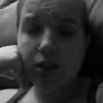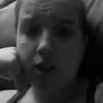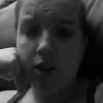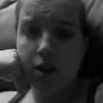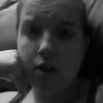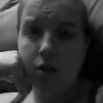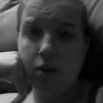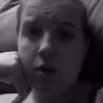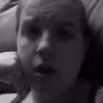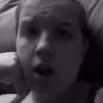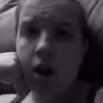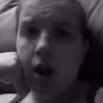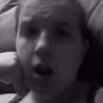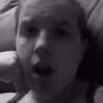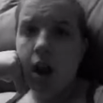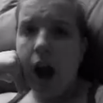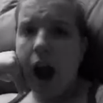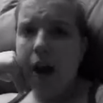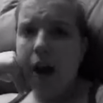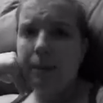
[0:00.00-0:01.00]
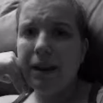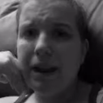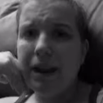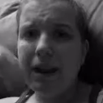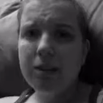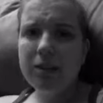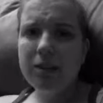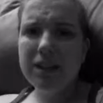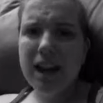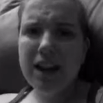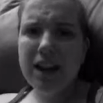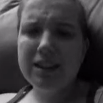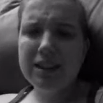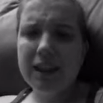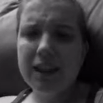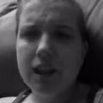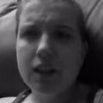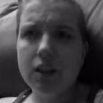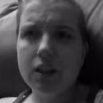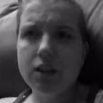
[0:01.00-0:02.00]
So, I mean, he was
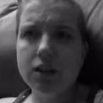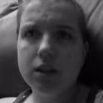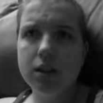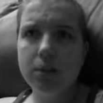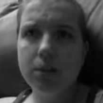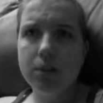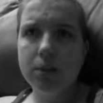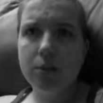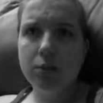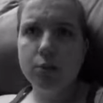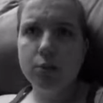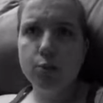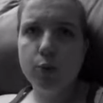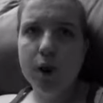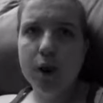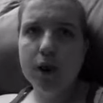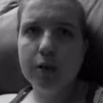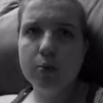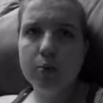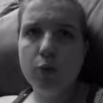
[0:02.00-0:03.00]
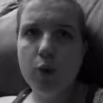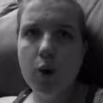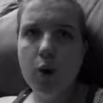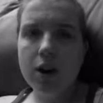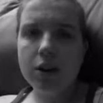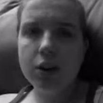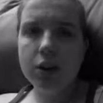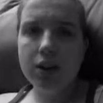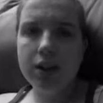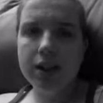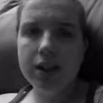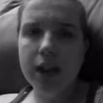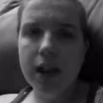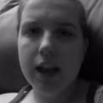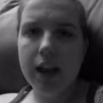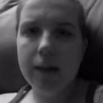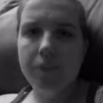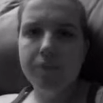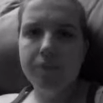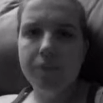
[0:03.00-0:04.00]
asking some of the most random questions
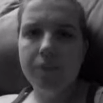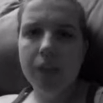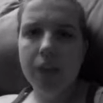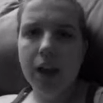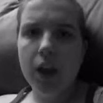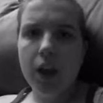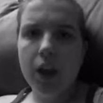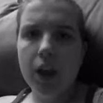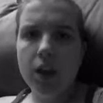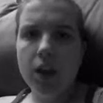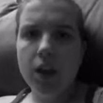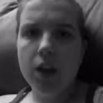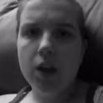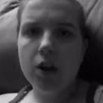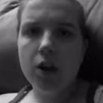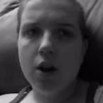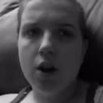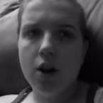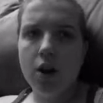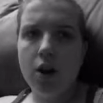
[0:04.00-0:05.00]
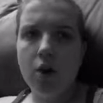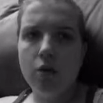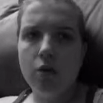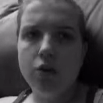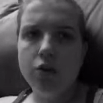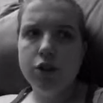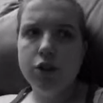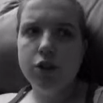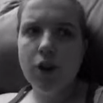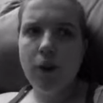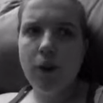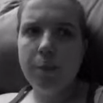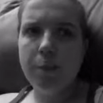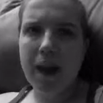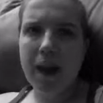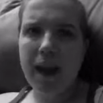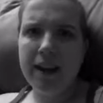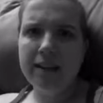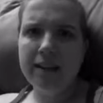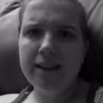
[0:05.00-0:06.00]
like, you know, do you have
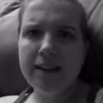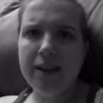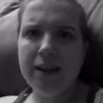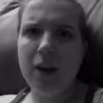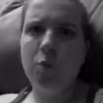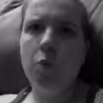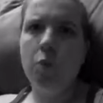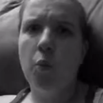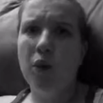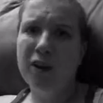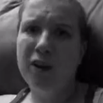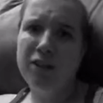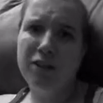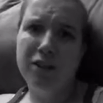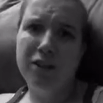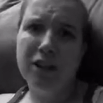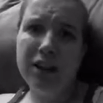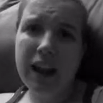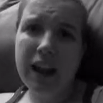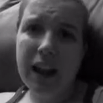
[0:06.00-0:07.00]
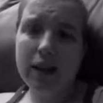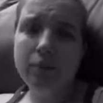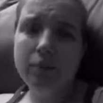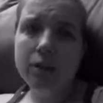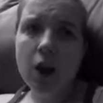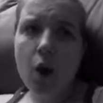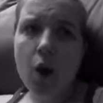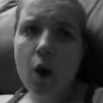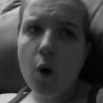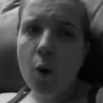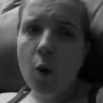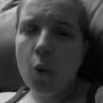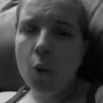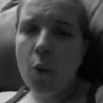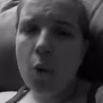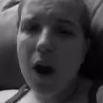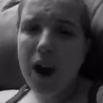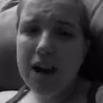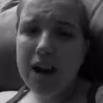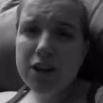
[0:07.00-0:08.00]
pets and what are their names?
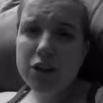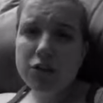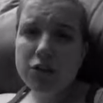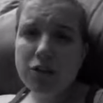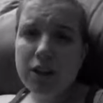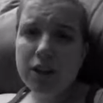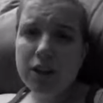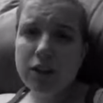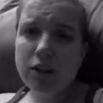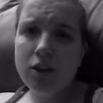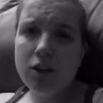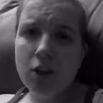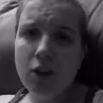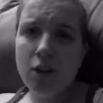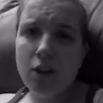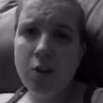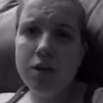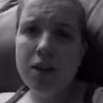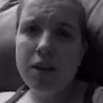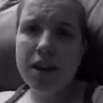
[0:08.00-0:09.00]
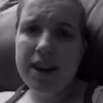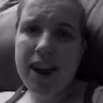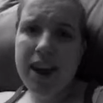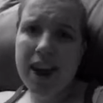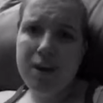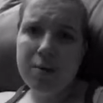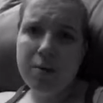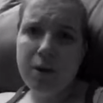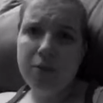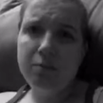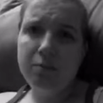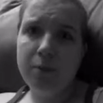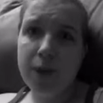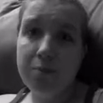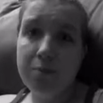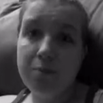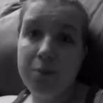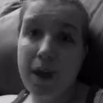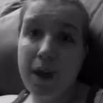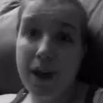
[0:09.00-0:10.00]
Why do you need to know the name of
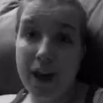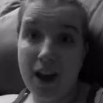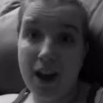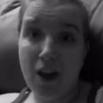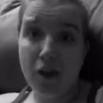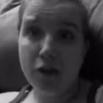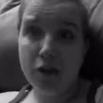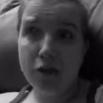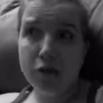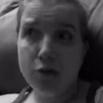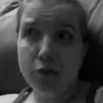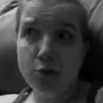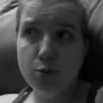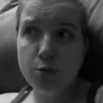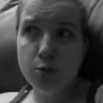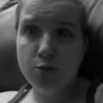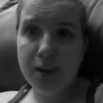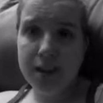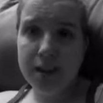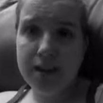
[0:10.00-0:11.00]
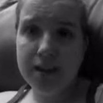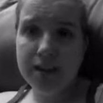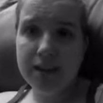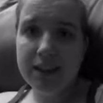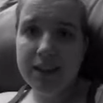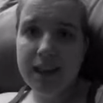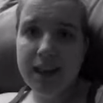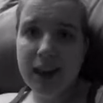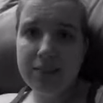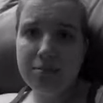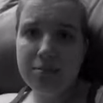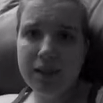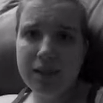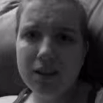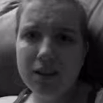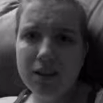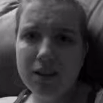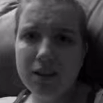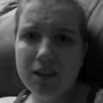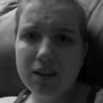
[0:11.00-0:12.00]
my pet? Are you crazy? I'm
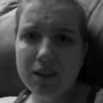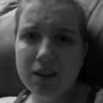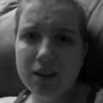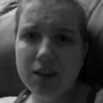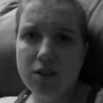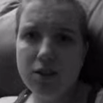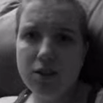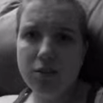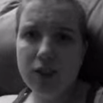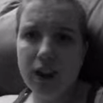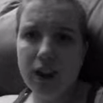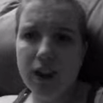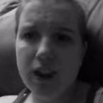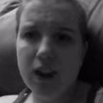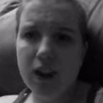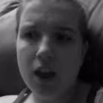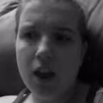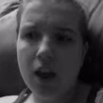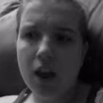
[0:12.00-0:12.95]
not going to tell you, like,